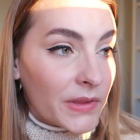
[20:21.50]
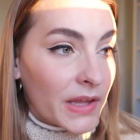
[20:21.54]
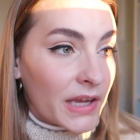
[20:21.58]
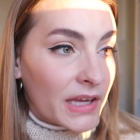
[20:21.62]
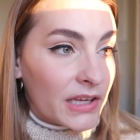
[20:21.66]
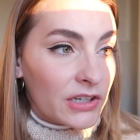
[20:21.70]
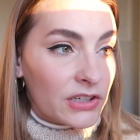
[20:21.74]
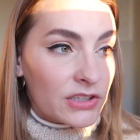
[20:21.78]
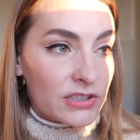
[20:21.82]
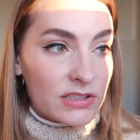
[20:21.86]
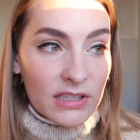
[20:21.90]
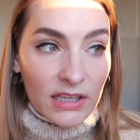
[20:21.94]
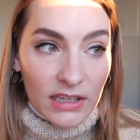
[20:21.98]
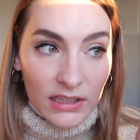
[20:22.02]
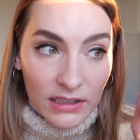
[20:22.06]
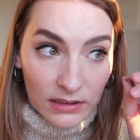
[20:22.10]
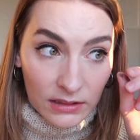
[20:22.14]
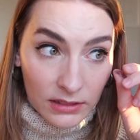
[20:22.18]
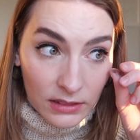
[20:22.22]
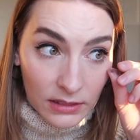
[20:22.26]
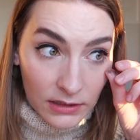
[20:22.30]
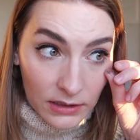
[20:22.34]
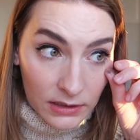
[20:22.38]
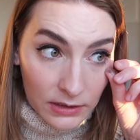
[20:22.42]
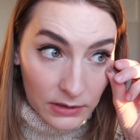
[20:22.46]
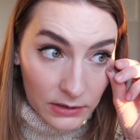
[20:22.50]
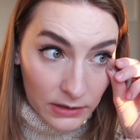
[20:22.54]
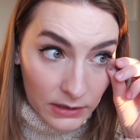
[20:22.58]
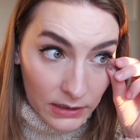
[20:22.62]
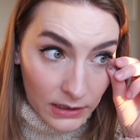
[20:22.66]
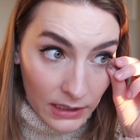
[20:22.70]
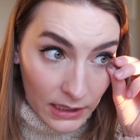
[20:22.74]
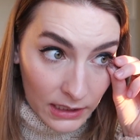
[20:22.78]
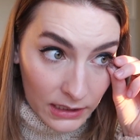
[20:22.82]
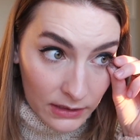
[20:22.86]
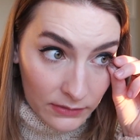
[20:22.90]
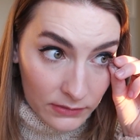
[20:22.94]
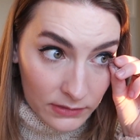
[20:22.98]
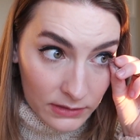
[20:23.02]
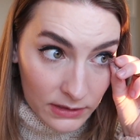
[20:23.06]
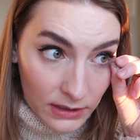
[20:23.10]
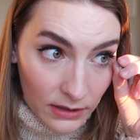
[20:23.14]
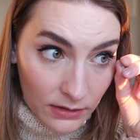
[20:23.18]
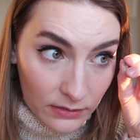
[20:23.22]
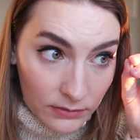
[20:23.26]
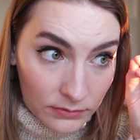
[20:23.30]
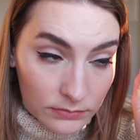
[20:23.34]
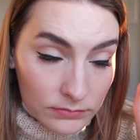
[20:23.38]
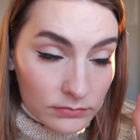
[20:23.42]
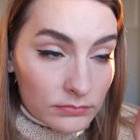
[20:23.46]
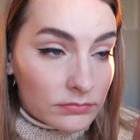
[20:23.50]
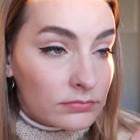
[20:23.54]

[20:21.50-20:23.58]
I just like literally can't even tell.